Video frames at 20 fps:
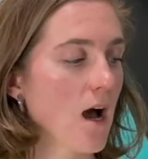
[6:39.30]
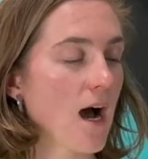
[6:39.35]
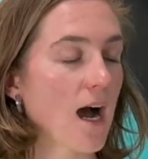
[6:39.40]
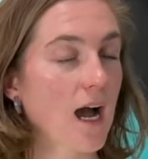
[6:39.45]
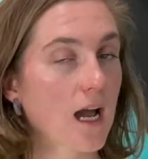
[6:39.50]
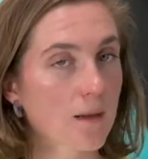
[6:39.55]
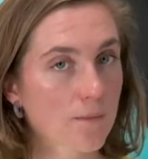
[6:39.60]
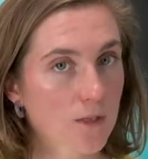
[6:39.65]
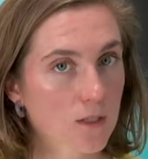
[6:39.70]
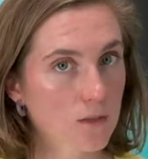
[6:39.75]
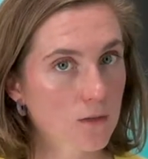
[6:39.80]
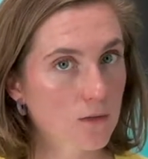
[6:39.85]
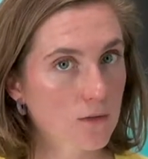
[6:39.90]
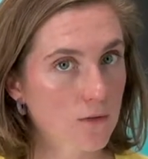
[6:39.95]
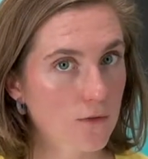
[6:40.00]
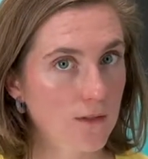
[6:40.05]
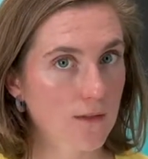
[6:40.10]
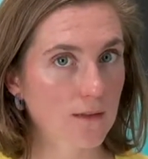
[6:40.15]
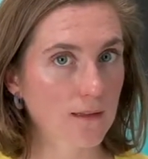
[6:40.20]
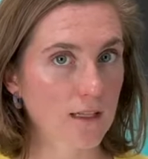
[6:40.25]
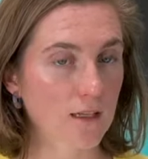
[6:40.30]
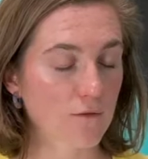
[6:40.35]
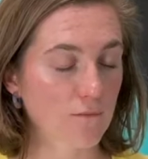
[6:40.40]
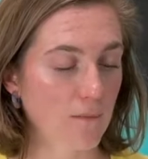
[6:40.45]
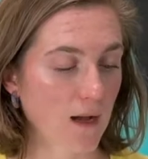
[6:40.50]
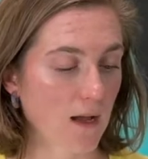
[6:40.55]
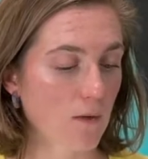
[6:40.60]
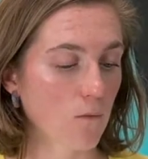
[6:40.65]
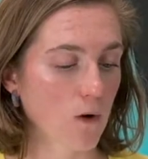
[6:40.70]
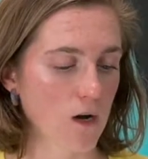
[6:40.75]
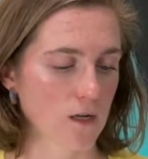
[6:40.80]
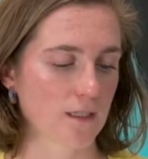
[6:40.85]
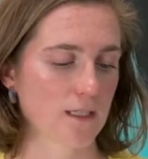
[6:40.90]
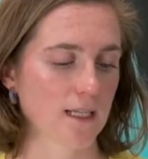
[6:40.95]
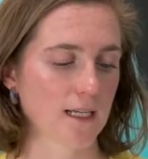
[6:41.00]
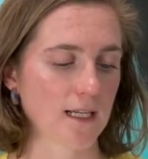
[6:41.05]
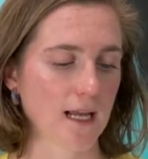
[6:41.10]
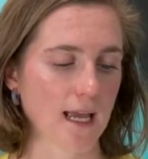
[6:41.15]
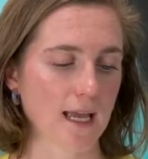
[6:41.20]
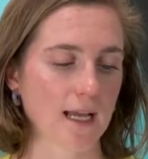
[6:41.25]
I'm going to leave my wand
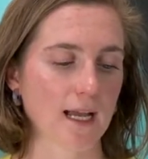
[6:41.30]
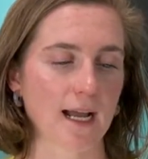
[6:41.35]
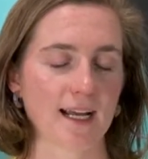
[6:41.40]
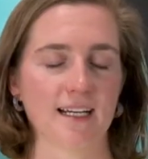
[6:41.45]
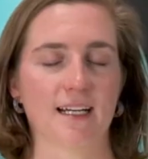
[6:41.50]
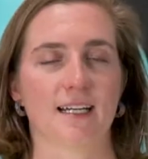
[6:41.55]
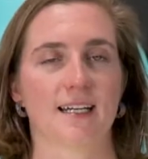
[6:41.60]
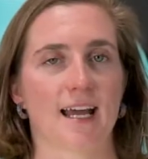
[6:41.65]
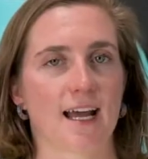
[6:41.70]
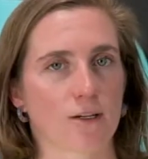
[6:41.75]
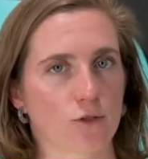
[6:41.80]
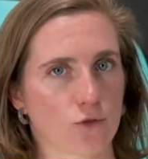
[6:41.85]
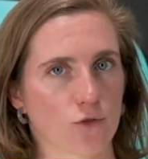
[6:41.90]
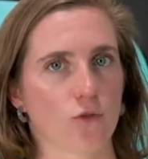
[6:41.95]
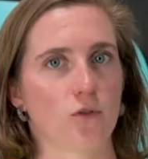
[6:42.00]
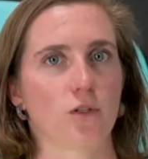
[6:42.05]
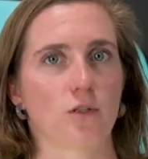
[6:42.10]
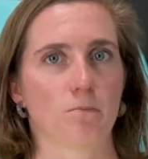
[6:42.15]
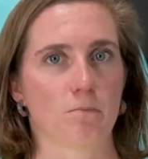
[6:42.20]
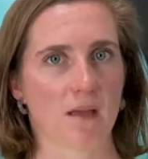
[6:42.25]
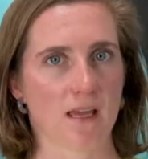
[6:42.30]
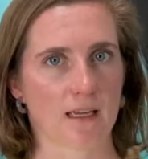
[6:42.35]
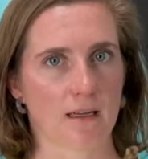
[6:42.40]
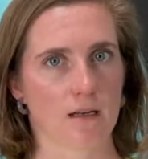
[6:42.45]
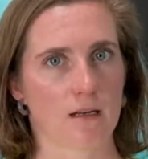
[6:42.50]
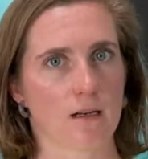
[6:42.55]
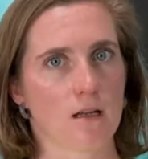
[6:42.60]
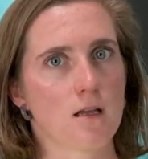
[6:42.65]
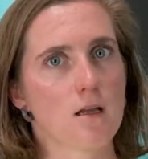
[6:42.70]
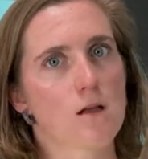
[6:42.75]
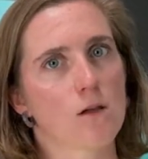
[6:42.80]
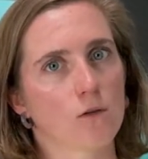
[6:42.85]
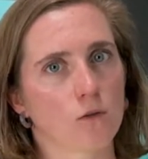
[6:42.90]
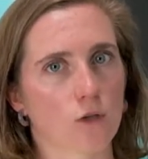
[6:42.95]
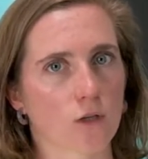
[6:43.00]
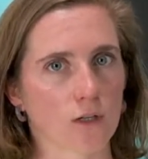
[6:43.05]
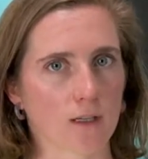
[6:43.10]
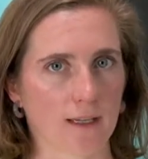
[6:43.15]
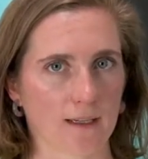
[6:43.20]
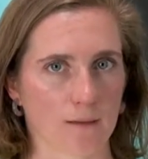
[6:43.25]
today kind of natural and make it
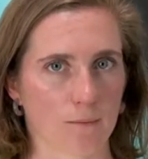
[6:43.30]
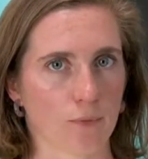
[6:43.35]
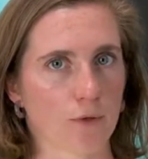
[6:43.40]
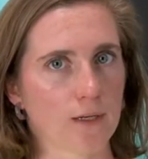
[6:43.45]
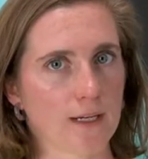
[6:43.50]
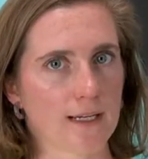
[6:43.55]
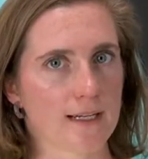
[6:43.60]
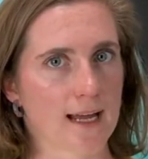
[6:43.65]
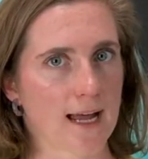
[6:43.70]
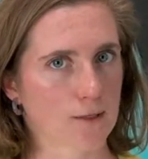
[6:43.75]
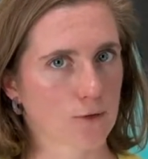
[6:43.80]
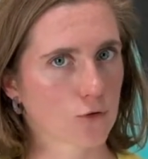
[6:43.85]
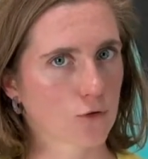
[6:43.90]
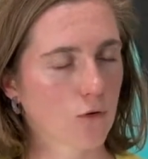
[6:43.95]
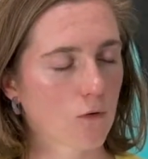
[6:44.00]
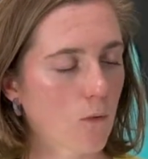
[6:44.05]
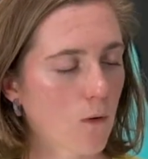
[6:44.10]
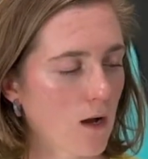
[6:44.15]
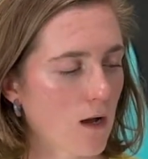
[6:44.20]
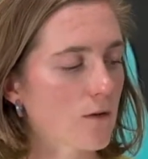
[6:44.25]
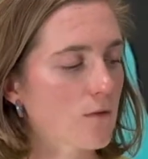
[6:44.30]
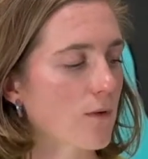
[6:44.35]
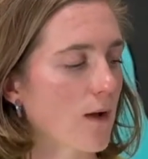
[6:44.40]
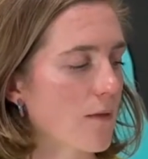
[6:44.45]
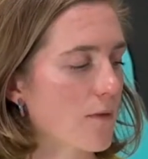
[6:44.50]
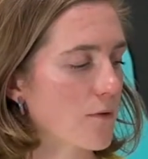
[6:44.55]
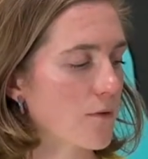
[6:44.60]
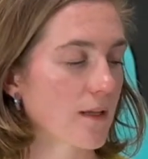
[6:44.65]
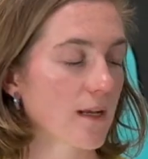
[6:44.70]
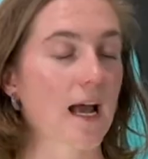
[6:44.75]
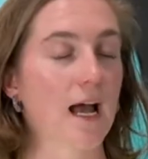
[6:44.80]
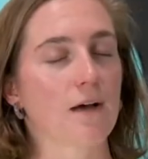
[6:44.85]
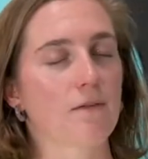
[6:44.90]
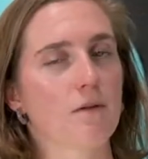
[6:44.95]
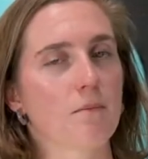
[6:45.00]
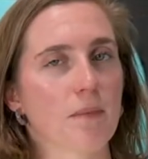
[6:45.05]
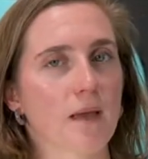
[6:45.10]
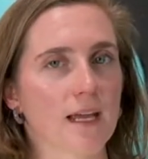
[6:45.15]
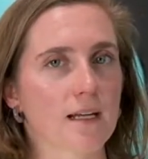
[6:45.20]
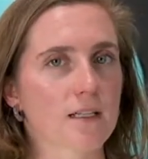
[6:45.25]
look like a pretty natural wand rather than have
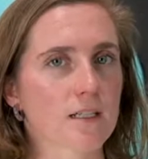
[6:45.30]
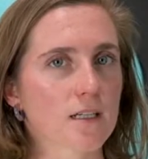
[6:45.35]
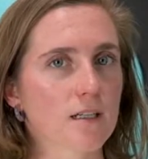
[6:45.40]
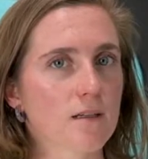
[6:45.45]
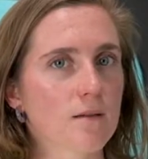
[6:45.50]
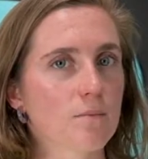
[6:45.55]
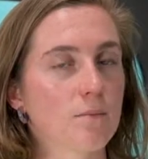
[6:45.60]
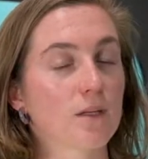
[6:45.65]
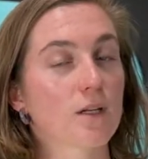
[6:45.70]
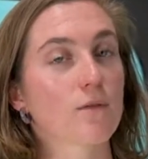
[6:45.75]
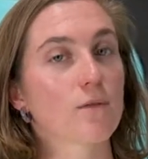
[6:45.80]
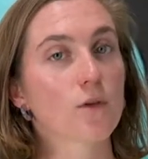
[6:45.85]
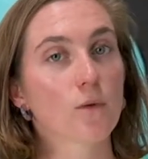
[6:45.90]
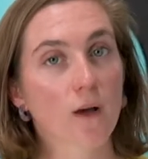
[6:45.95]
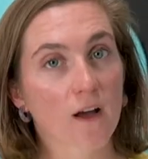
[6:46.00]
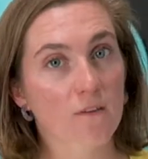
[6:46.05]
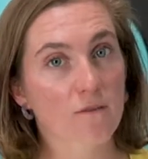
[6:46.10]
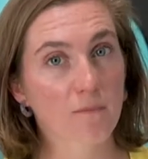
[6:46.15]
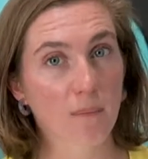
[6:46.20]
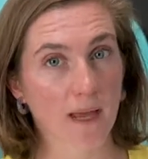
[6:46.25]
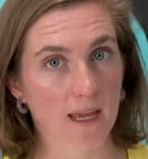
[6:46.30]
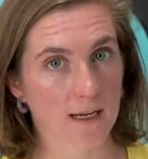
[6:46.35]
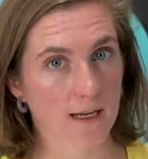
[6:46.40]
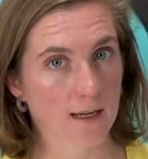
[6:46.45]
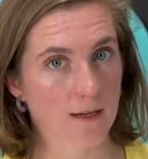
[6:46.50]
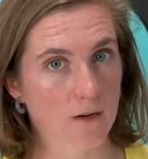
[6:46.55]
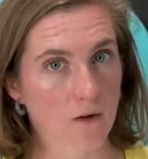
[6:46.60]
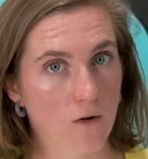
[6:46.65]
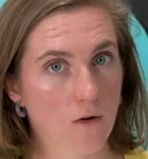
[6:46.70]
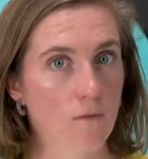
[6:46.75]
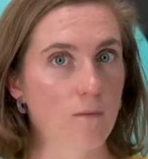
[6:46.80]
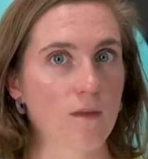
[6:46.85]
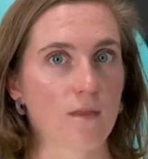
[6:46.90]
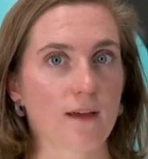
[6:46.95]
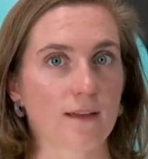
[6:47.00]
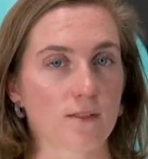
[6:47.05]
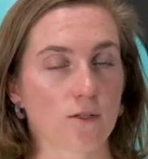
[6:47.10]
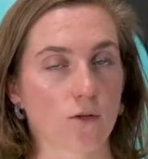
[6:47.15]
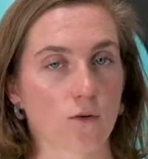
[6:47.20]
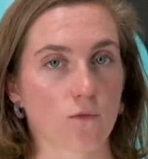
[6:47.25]
it painted. But if you have paint at home,
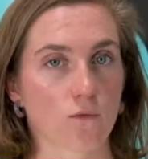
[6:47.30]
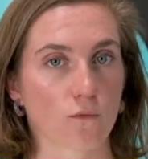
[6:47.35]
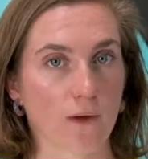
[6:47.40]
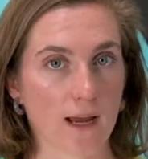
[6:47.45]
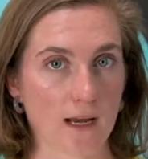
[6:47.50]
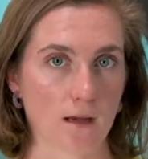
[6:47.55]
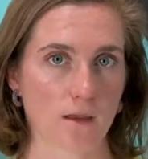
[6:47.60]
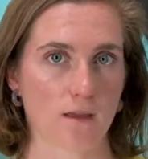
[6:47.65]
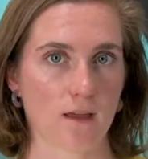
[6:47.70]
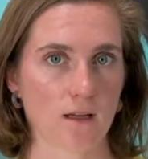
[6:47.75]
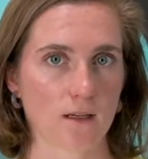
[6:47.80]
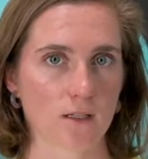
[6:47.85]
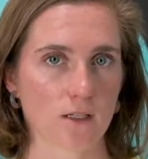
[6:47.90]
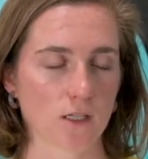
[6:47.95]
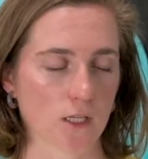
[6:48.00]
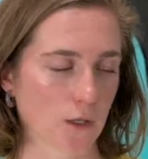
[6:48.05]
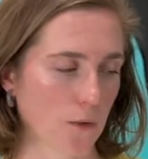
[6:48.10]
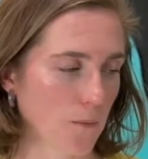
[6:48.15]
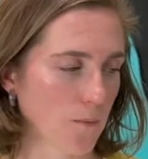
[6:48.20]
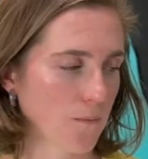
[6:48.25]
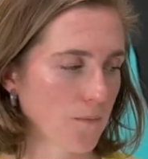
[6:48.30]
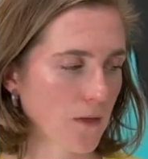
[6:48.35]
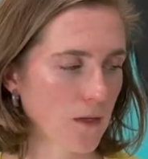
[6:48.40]
that's a great thing to do.